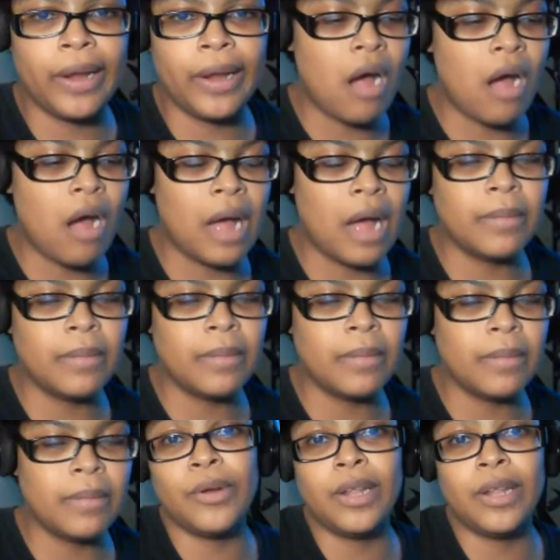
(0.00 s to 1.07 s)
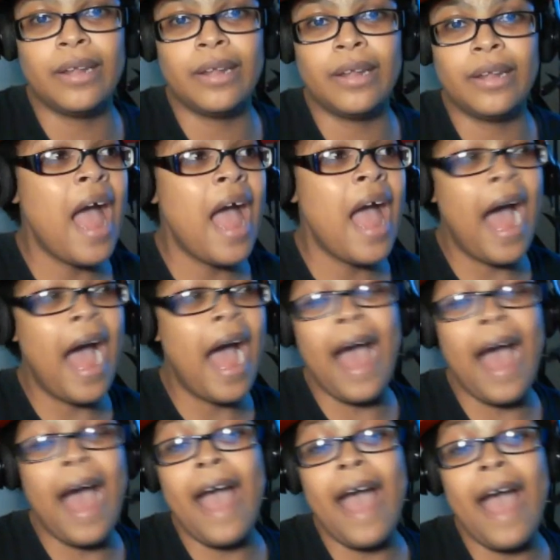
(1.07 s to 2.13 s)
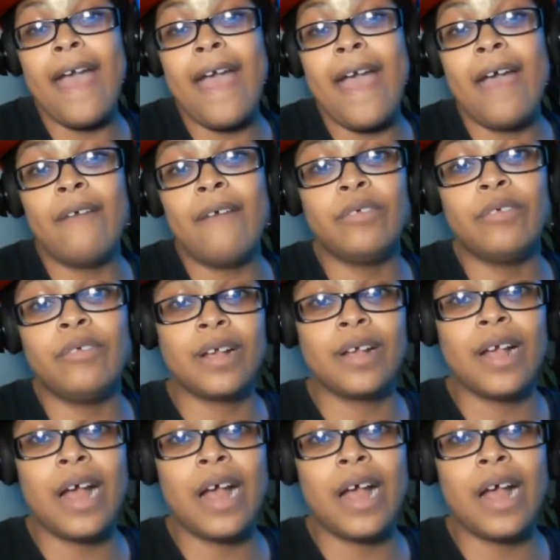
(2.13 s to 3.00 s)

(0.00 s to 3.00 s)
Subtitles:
Homelander. If you have not read the comics, I will not spoil it.